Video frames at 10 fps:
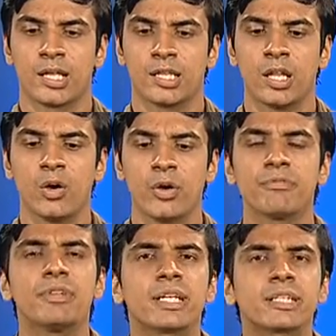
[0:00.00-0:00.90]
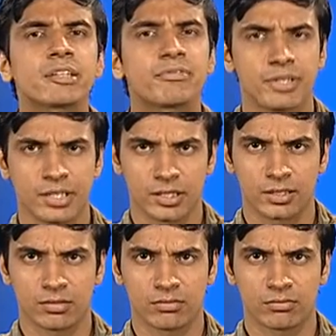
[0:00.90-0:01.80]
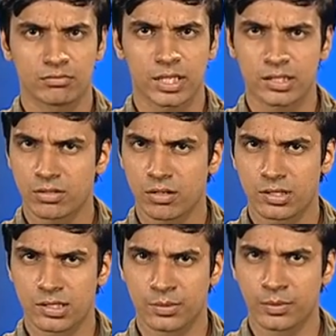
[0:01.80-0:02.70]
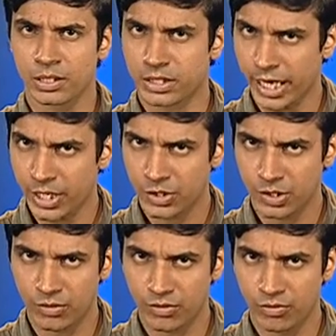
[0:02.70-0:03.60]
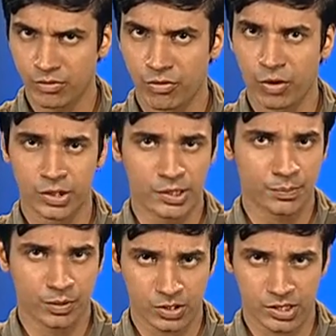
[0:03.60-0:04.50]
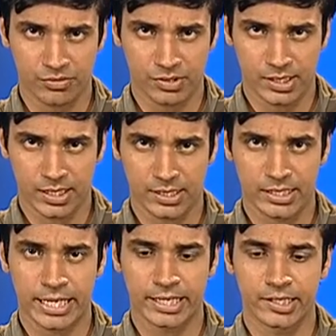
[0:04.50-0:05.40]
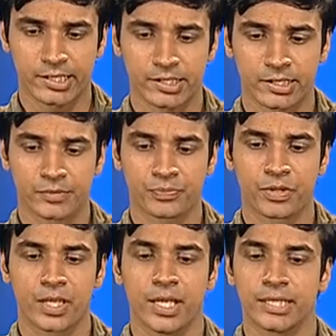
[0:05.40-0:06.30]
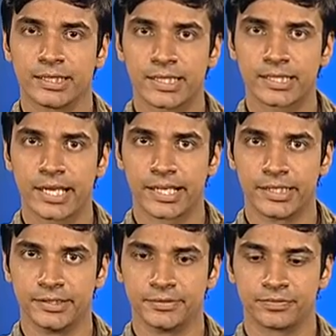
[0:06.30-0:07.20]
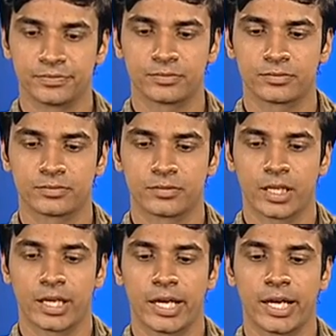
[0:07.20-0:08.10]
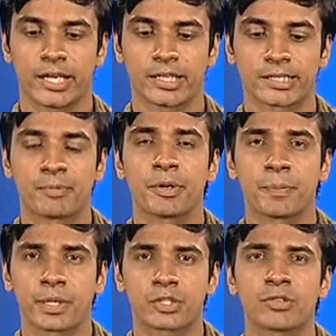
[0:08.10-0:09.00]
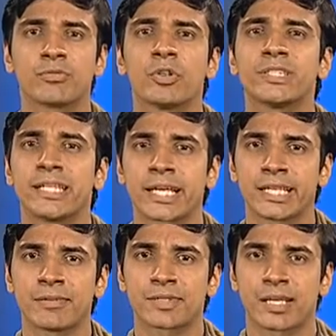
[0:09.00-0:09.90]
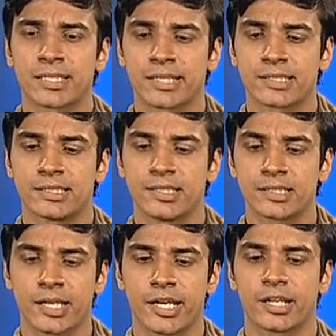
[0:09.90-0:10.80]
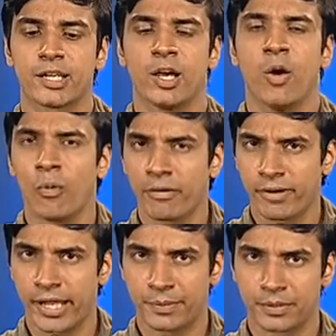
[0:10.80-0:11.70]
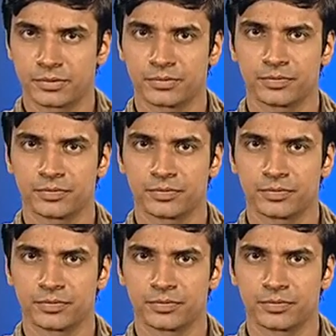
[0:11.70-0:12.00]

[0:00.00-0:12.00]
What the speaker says: Now, if the electric field has got some attraction for the positive charge, that is this end, and some repulsion for the negative charge, that is this end, what will happen?